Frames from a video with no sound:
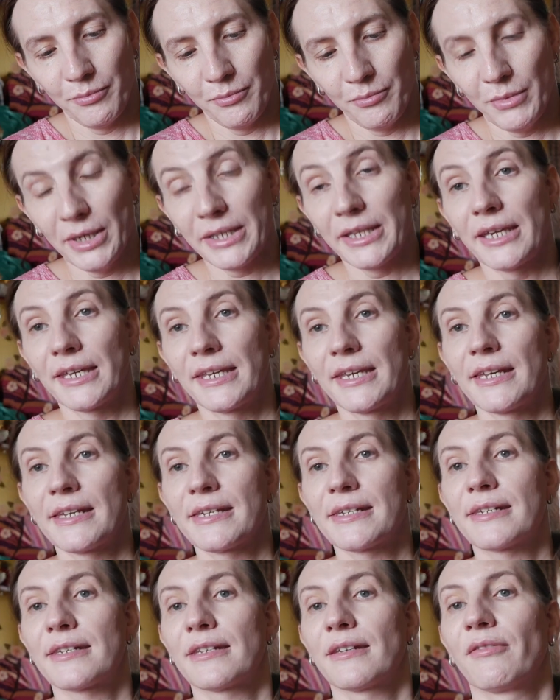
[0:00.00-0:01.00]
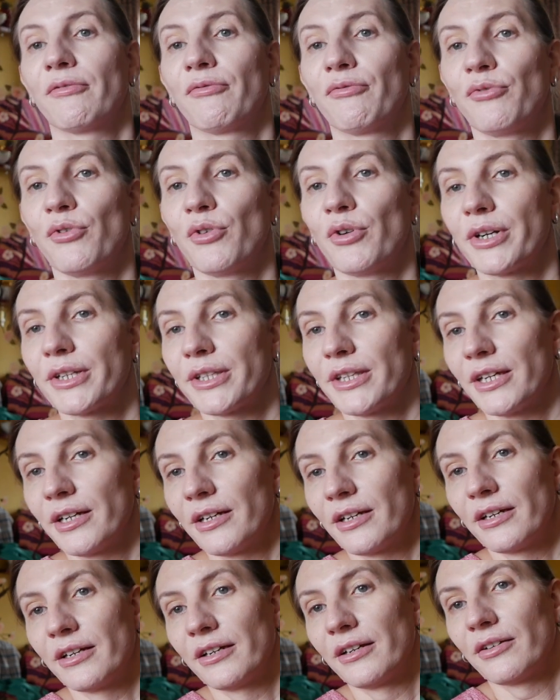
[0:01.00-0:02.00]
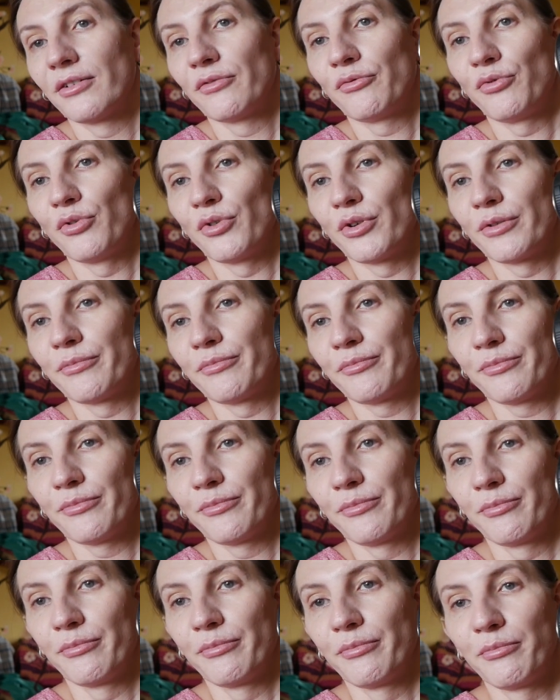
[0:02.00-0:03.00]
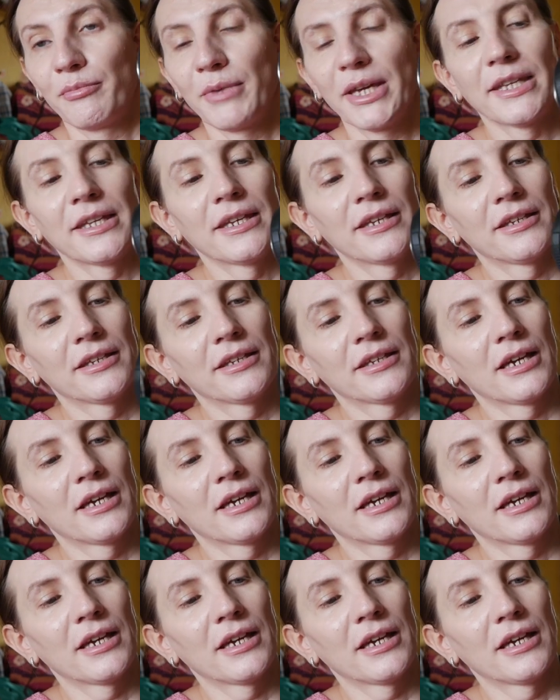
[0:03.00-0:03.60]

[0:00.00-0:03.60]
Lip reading: but I guess for many